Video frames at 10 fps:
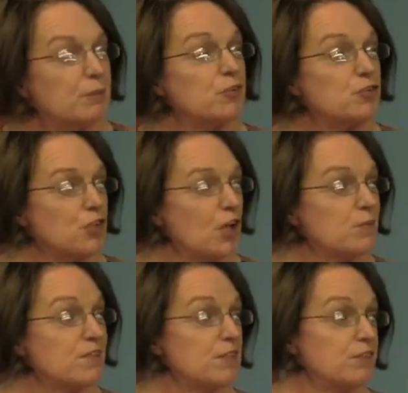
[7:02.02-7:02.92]
My brother
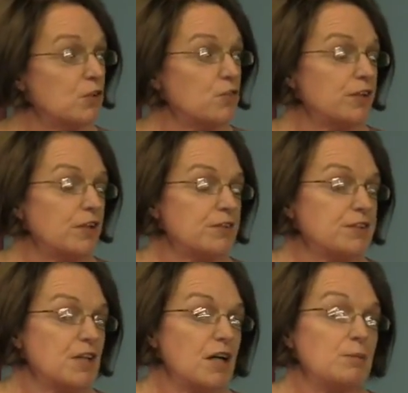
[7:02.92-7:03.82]
John was living over there at
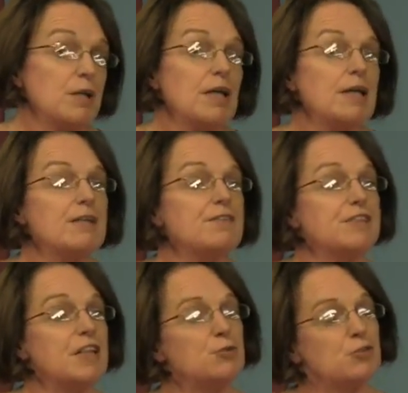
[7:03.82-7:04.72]
the time. He
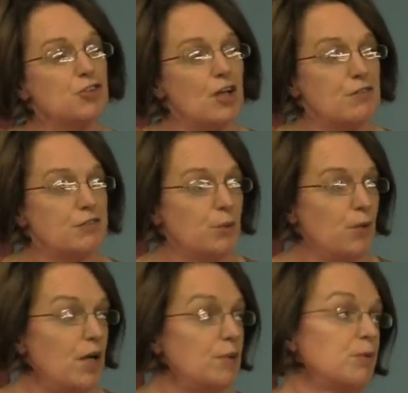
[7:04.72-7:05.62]
stayed with John for a
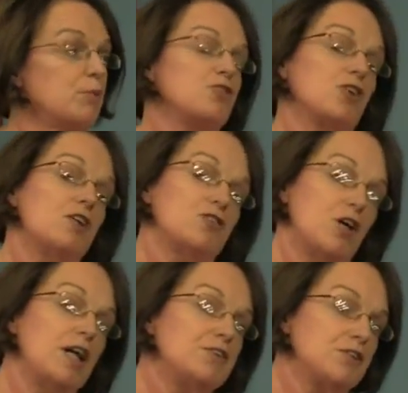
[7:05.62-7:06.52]
while, but when John
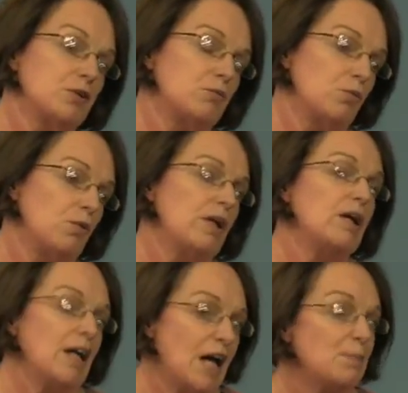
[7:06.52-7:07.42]
tried to
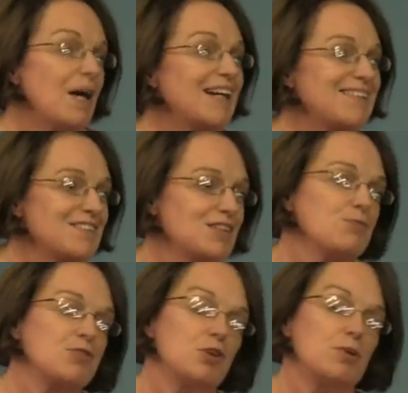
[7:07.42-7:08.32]
help exit
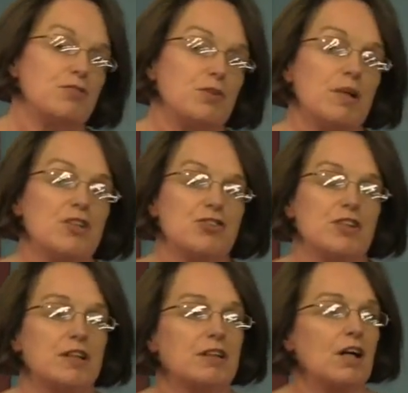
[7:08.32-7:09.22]
him through
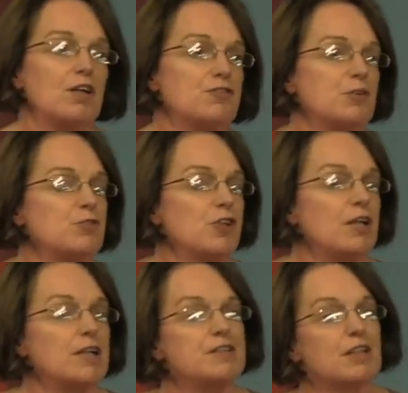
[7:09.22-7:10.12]
information he had got from
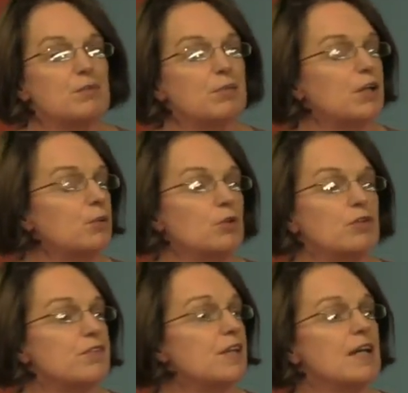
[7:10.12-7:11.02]
John Atack and Bonnie
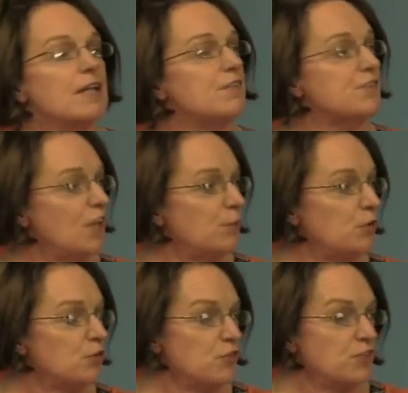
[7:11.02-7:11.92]
Woods, he
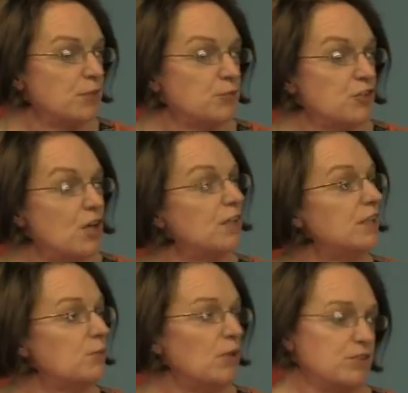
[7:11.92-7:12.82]
stopped going to stay with
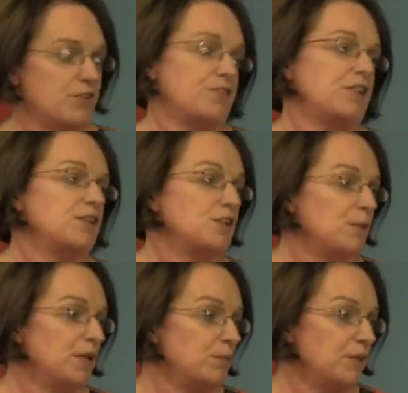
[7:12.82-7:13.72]
John. He went and stayed in
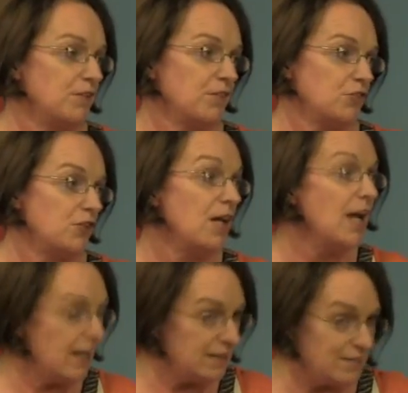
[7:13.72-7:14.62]
a B and B, et cetera.
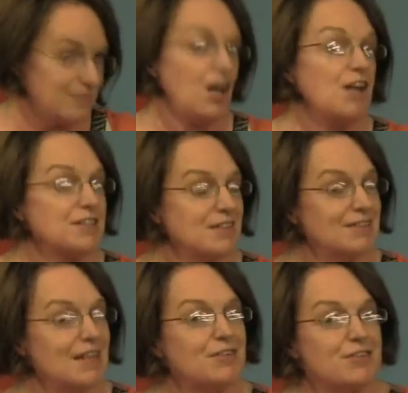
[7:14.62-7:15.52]
And he started
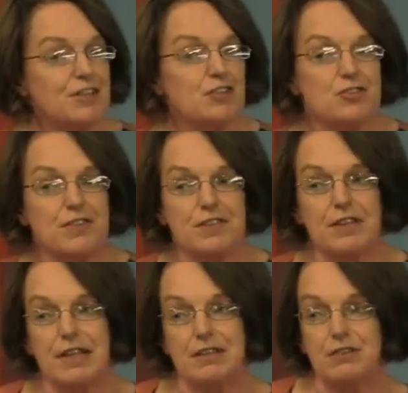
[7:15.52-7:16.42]
at that stage
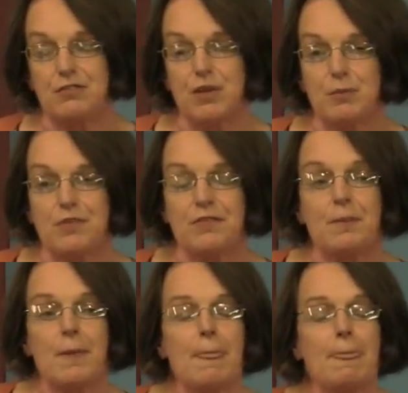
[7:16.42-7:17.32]
disconnecting from us.